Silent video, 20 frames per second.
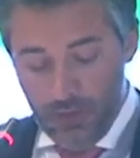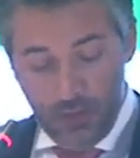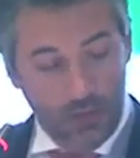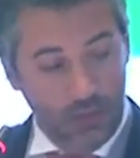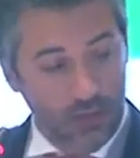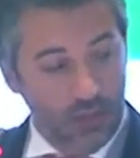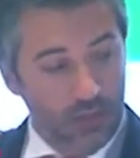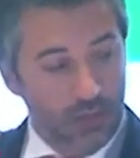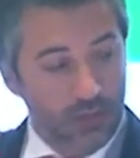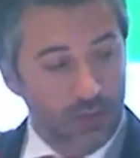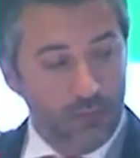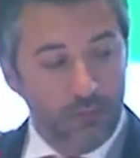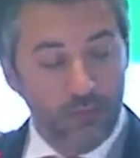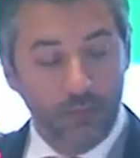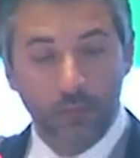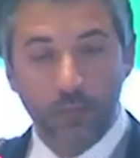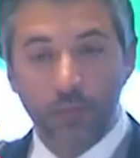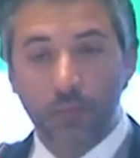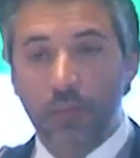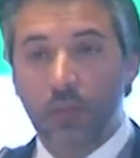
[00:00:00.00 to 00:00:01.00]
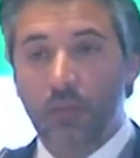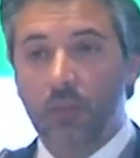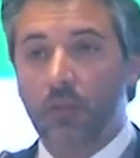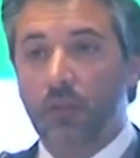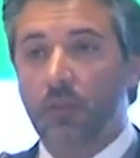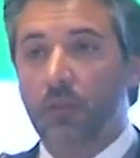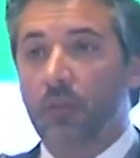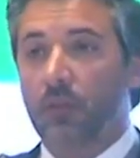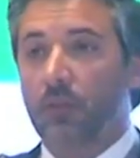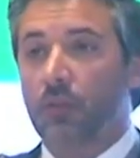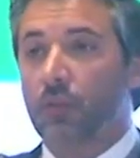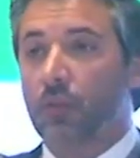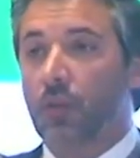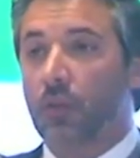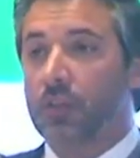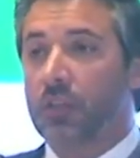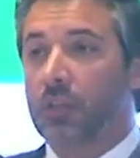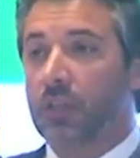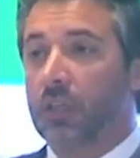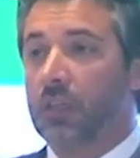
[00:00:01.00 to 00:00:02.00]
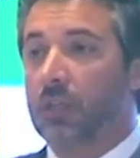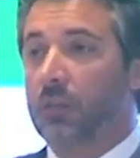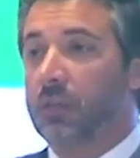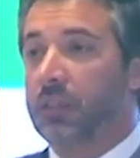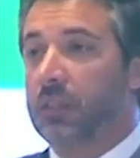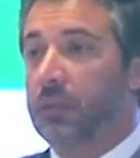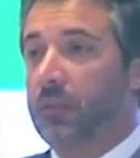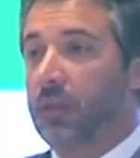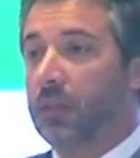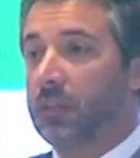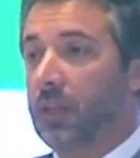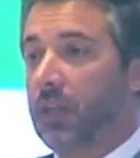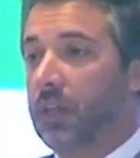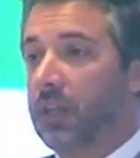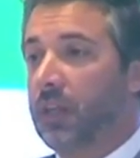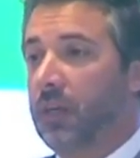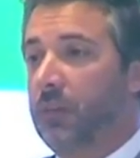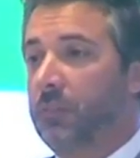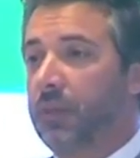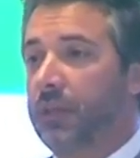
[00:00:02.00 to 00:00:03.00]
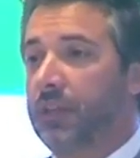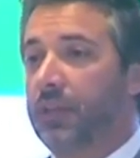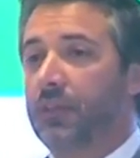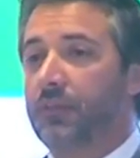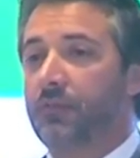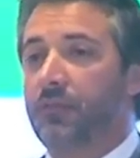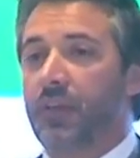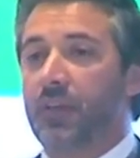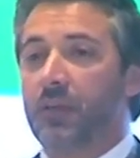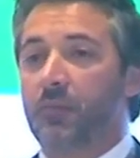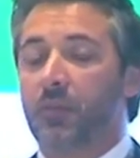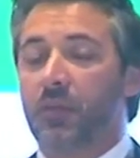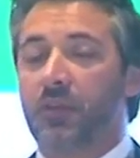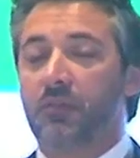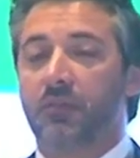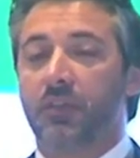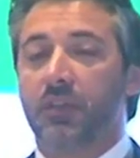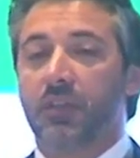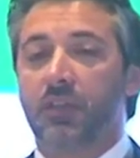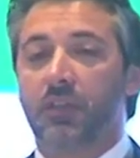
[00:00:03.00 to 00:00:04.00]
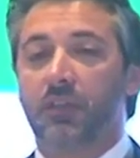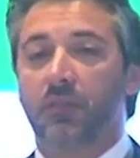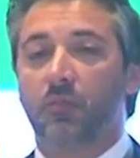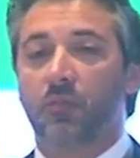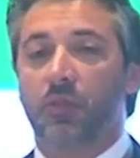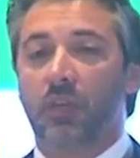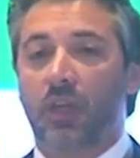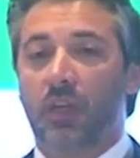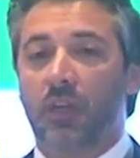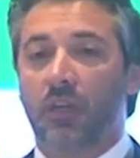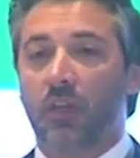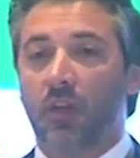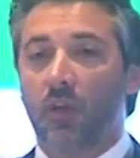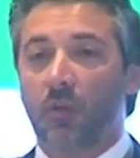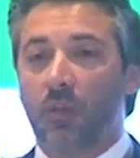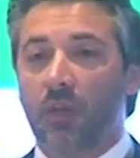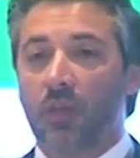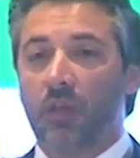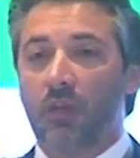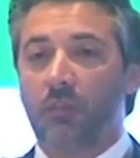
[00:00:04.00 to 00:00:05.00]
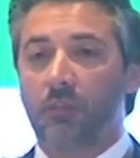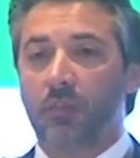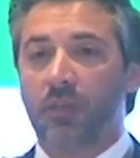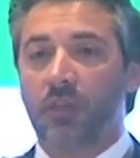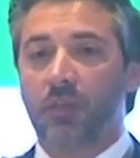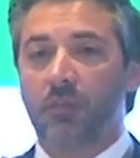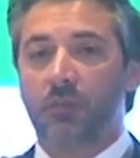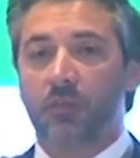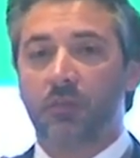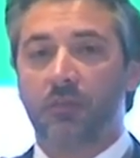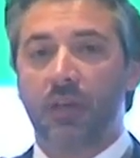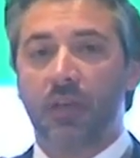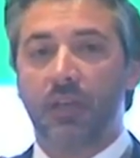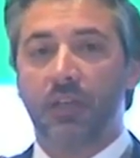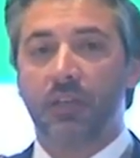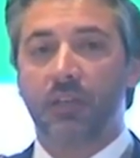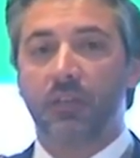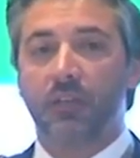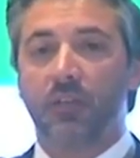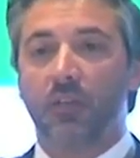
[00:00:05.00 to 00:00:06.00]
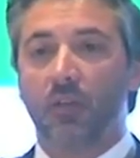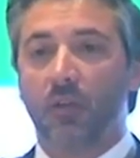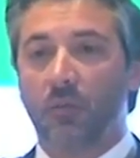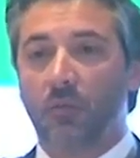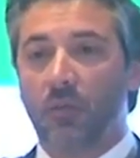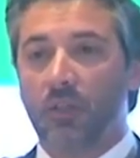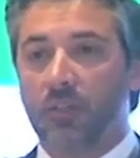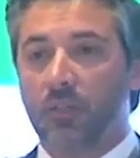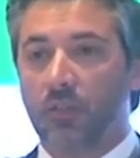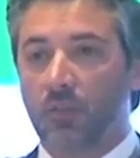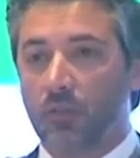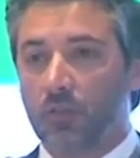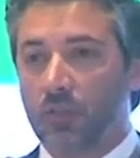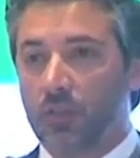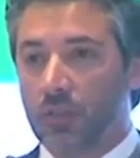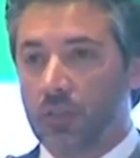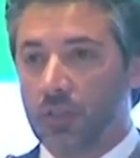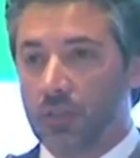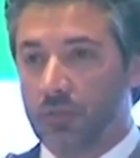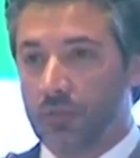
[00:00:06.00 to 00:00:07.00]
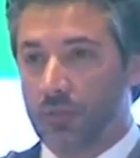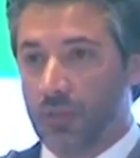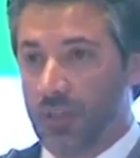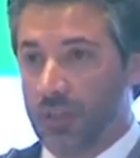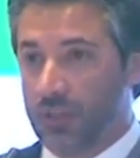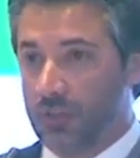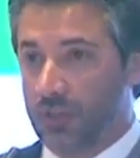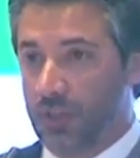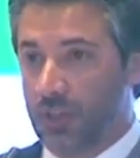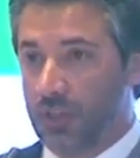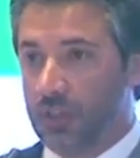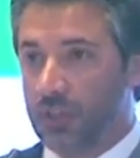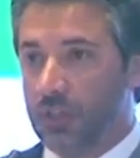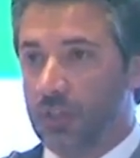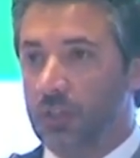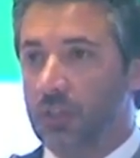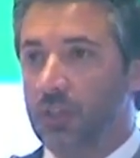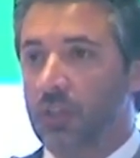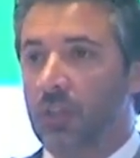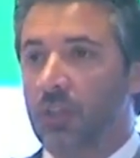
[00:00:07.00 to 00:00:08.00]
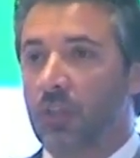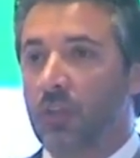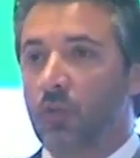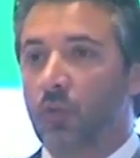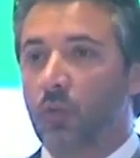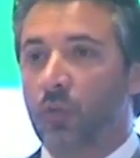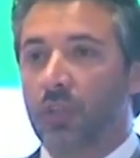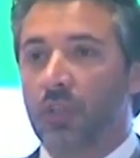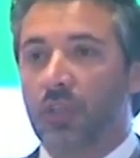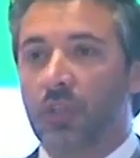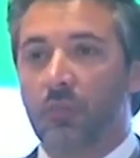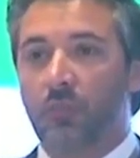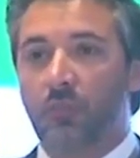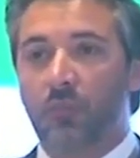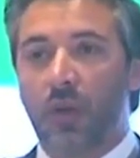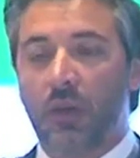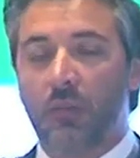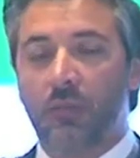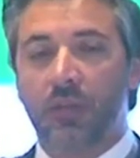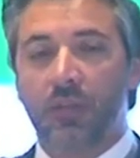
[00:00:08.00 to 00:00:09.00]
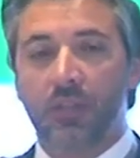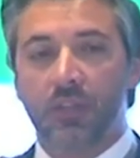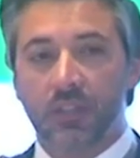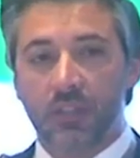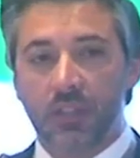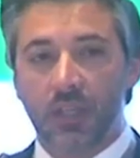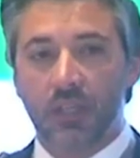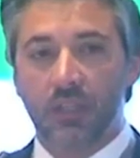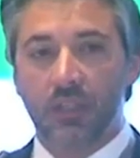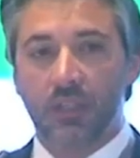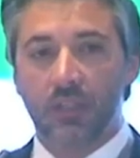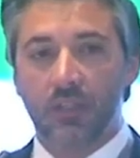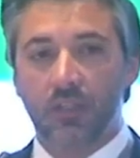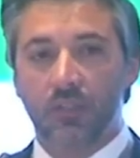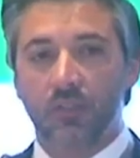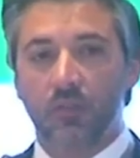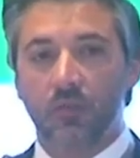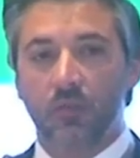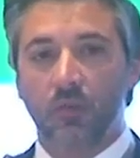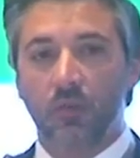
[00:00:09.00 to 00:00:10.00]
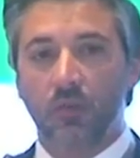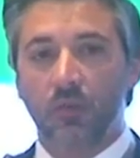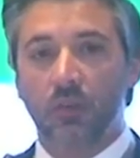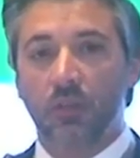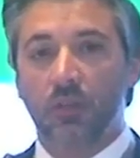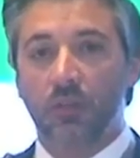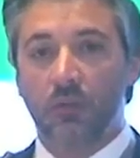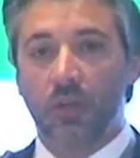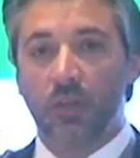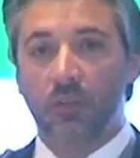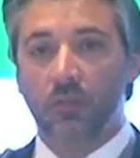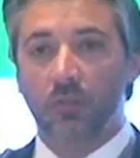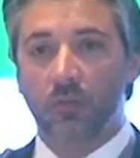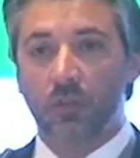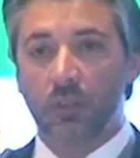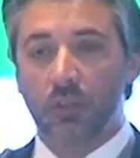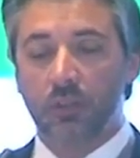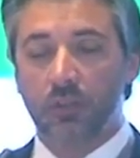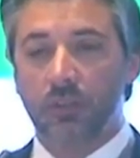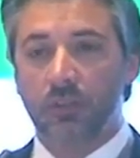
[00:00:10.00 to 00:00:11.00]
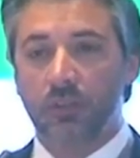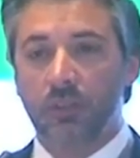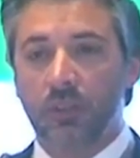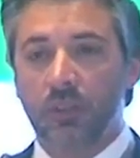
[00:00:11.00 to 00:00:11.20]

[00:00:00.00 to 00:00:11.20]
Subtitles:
Talking a little bit about our company, very briefly, we are a global company providing global solutions for education within primary and secondary school around the world.